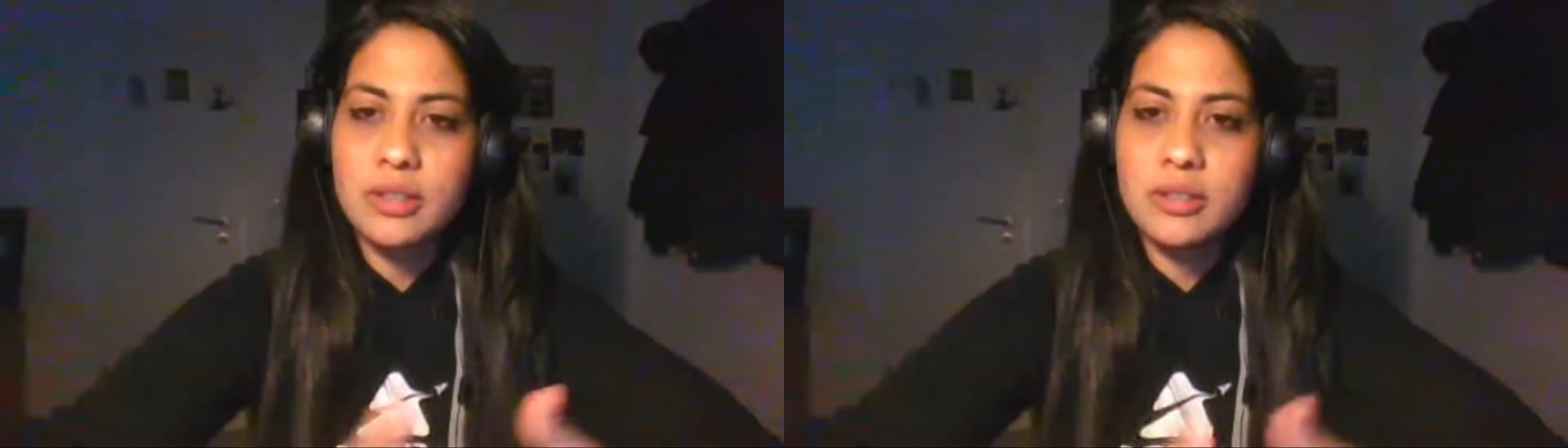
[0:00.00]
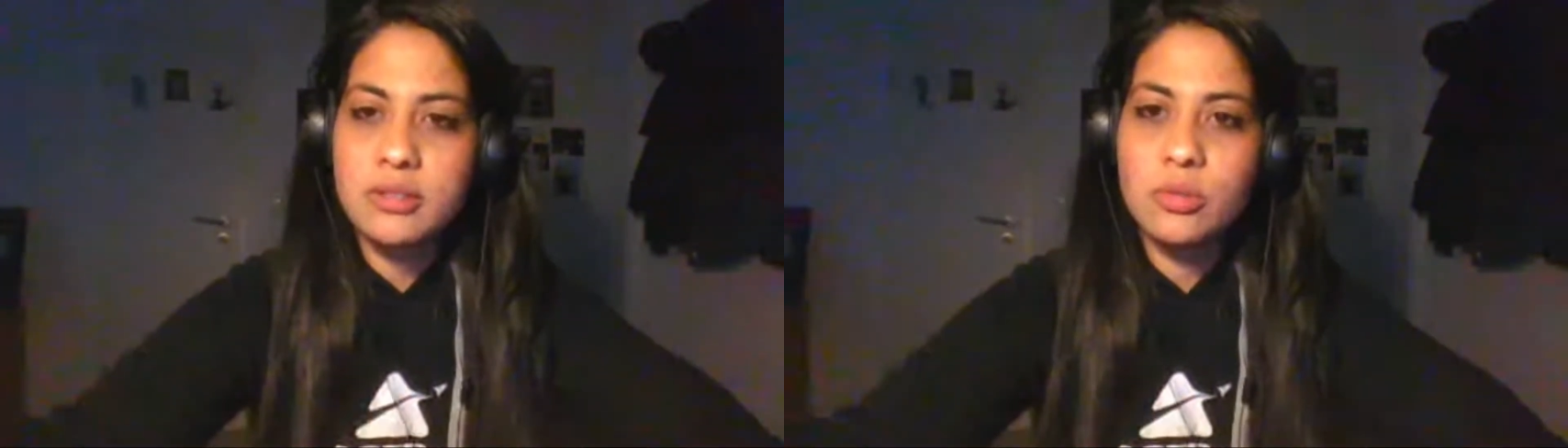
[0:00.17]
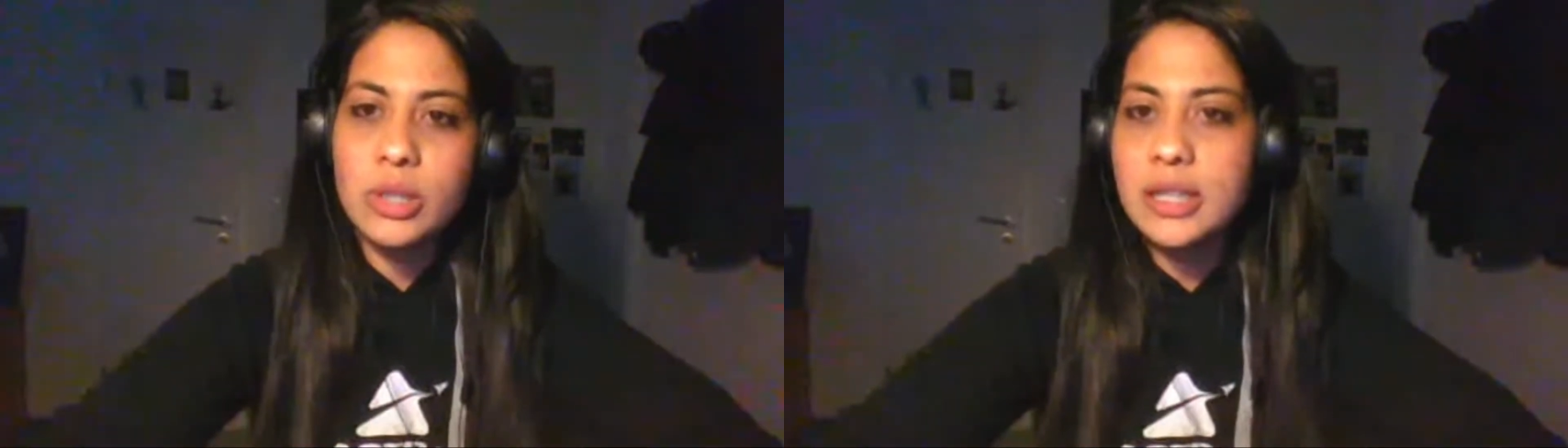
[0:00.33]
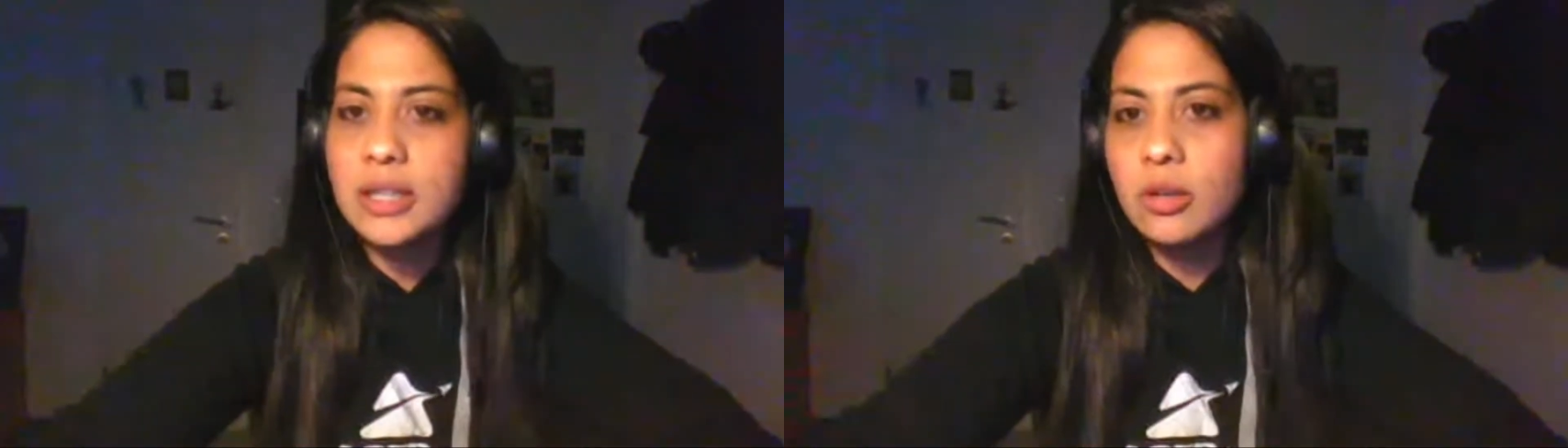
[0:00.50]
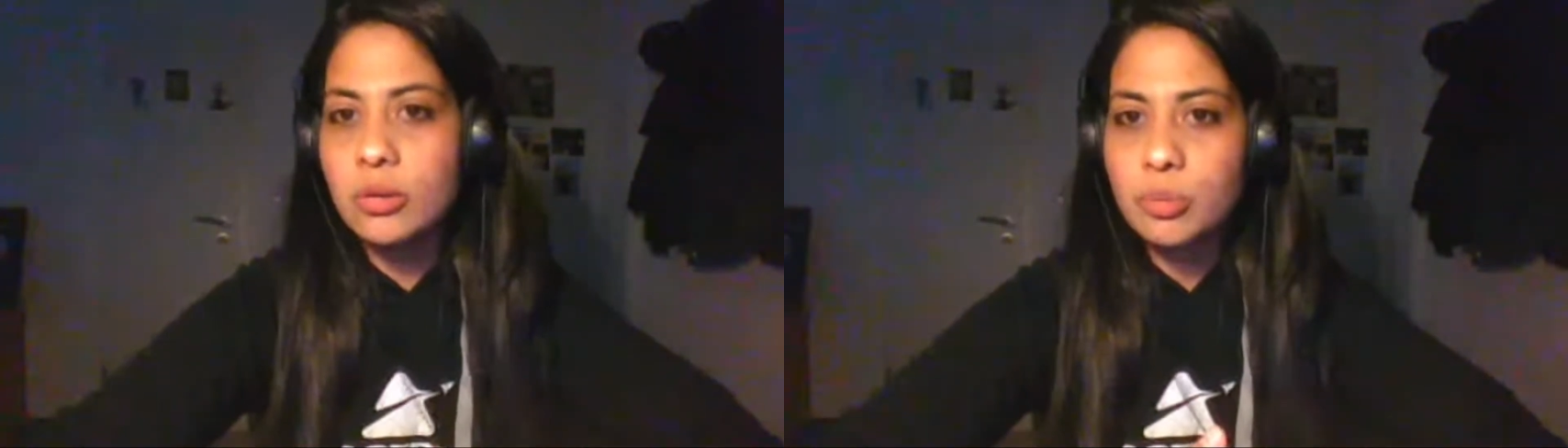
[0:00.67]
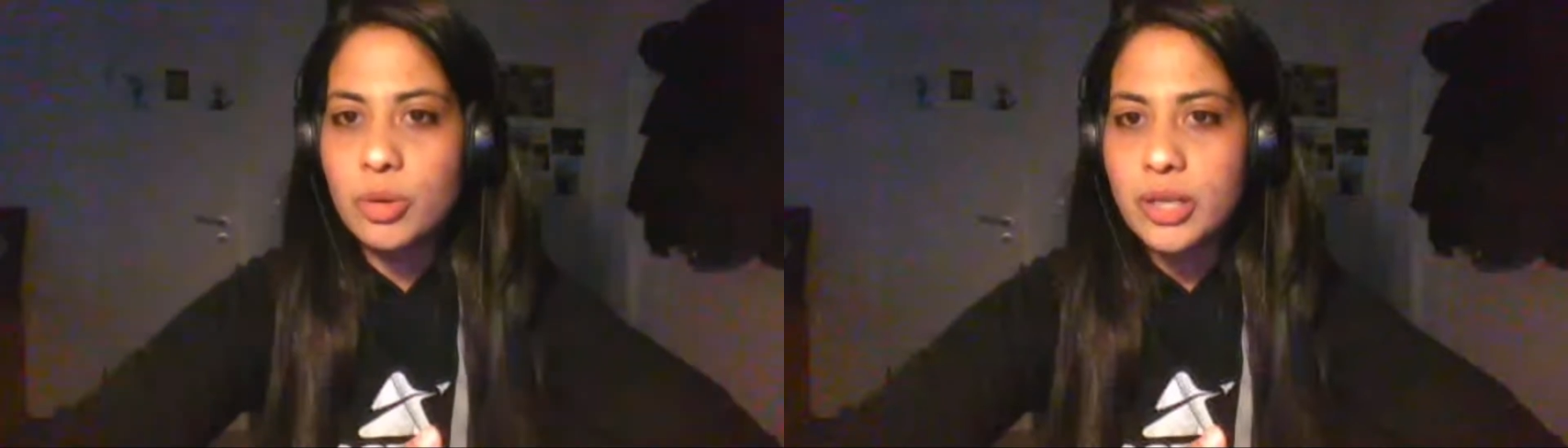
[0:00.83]
really low
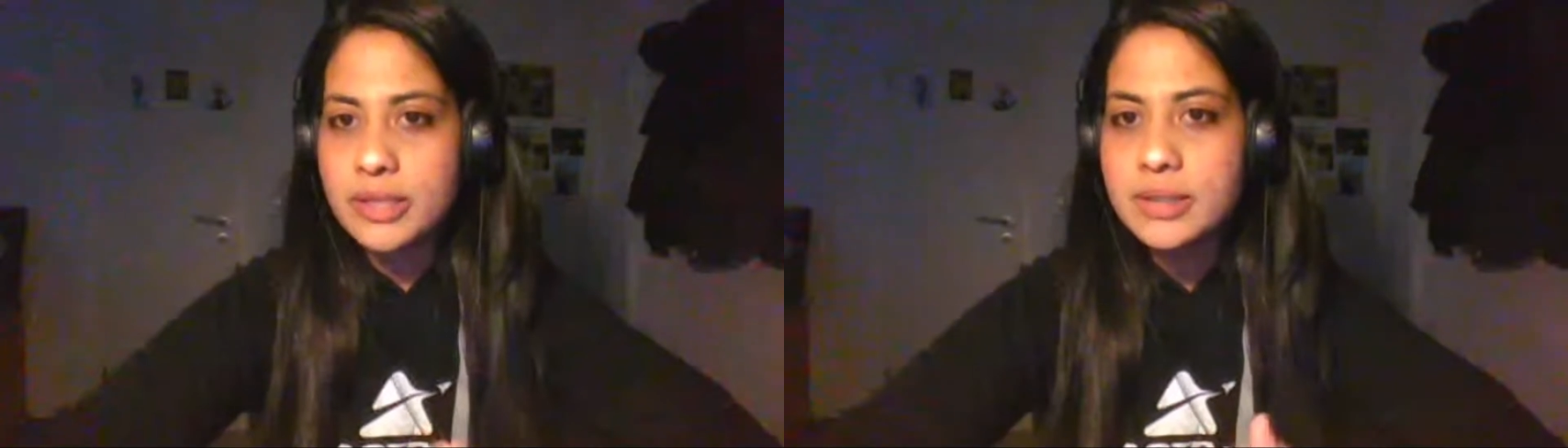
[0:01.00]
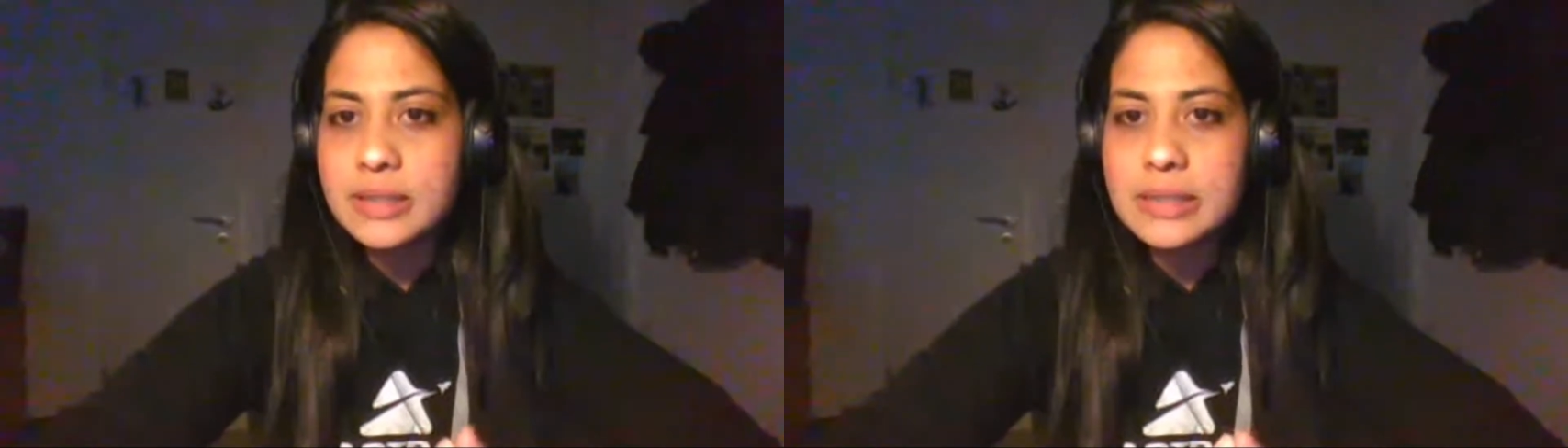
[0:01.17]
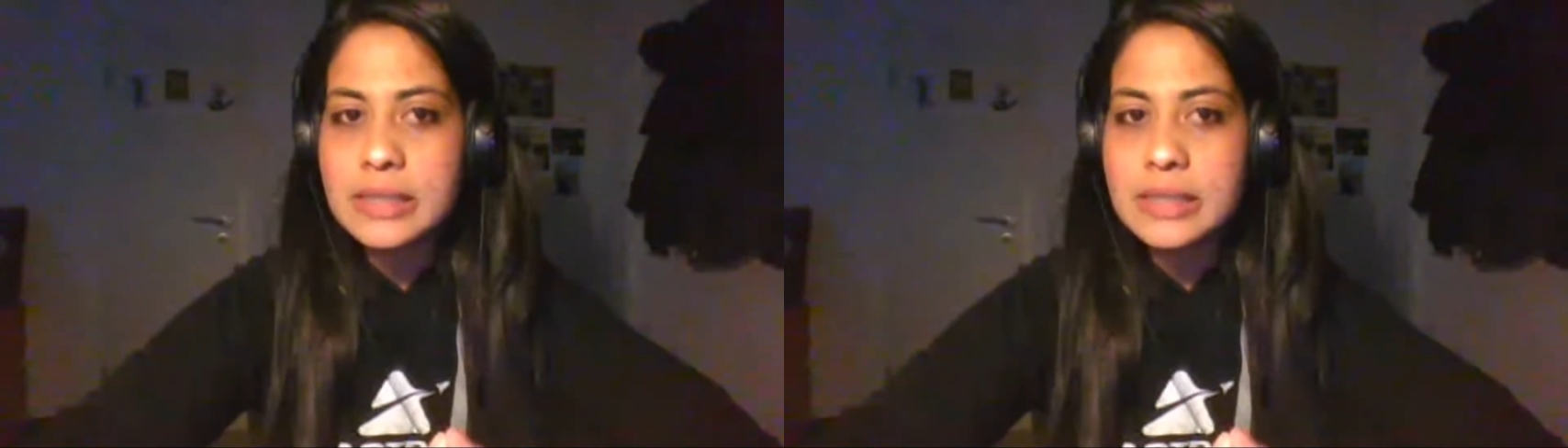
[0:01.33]
prices.